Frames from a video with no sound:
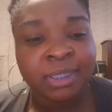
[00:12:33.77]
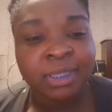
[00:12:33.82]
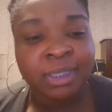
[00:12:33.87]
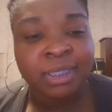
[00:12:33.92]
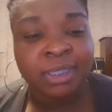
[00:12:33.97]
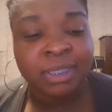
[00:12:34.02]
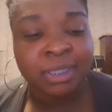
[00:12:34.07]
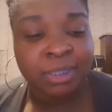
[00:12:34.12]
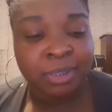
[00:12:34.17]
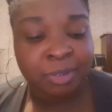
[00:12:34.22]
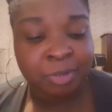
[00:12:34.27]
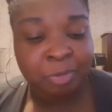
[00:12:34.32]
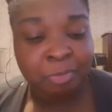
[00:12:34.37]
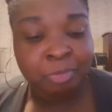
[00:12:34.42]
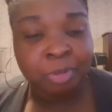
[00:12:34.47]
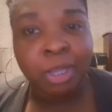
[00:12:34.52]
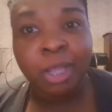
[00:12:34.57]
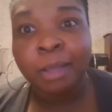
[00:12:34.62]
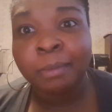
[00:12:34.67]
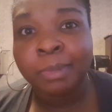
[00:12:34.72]
any
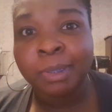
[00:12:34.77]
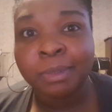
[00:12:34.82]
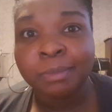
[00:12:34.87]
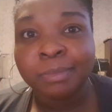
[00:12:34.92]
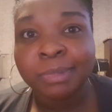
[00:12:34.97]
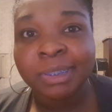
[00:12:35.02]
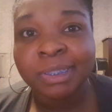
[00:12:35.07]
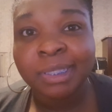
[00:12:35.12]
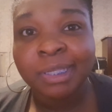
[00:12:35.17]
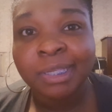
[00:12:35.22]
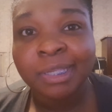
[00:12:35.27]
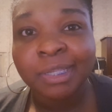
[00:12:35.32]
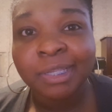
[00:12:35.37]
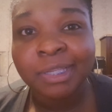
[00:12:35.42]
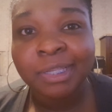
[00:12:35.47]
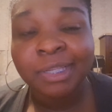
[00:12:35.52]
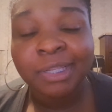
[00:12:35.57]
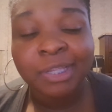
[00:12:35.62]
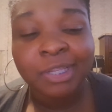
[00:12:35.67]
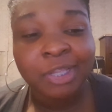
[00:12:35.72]
problems
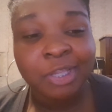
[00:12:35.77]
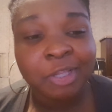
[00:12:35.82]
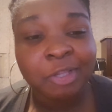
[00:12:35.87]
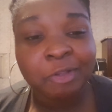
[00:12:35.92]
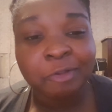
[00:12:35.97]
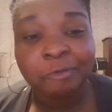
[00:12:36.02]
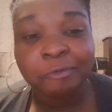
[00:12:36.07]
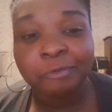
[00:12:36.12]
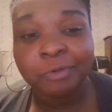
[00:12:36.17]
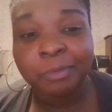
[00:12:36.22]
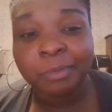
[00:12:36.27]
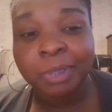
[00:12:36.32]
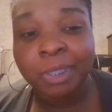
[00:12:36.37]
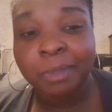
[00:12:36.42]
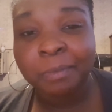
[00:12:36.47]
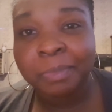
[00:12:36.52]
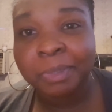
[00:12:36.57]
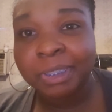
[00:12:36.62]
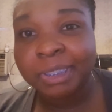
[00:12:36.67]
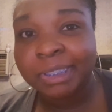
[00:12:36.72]
from
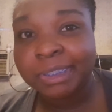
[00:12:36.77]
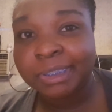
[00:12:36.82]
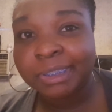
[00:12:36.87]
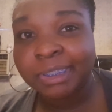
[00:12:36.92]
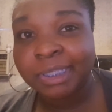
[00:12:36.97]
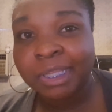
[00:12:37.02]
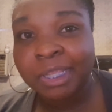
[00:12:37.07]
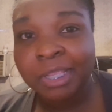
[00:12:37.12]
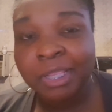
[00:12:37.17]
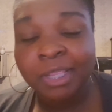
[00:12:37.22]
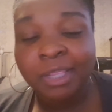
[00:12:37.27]
companies,